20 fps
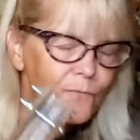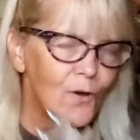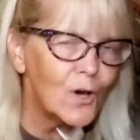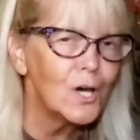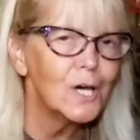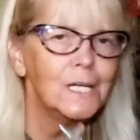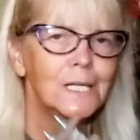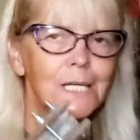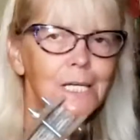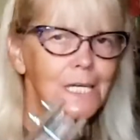
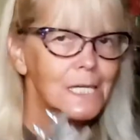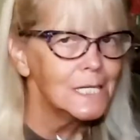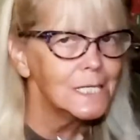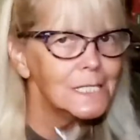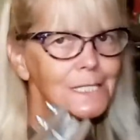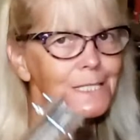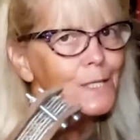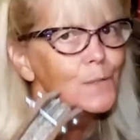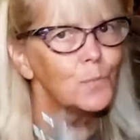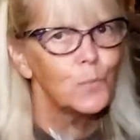fun,
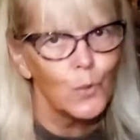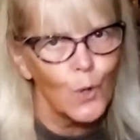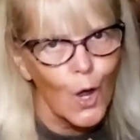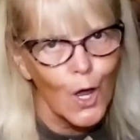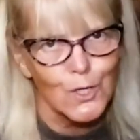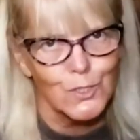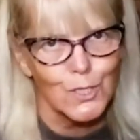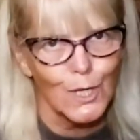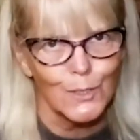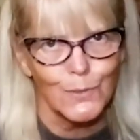easy
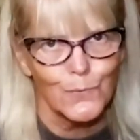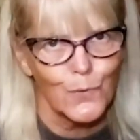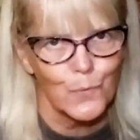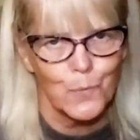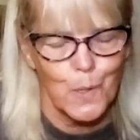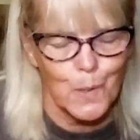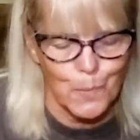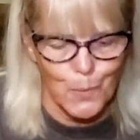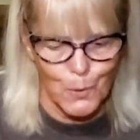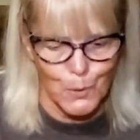project for
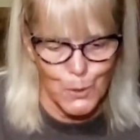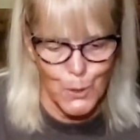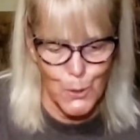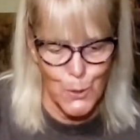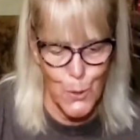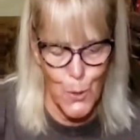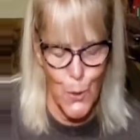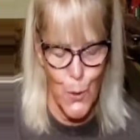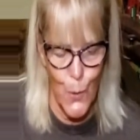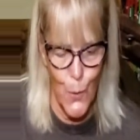people to
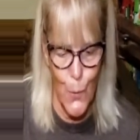do.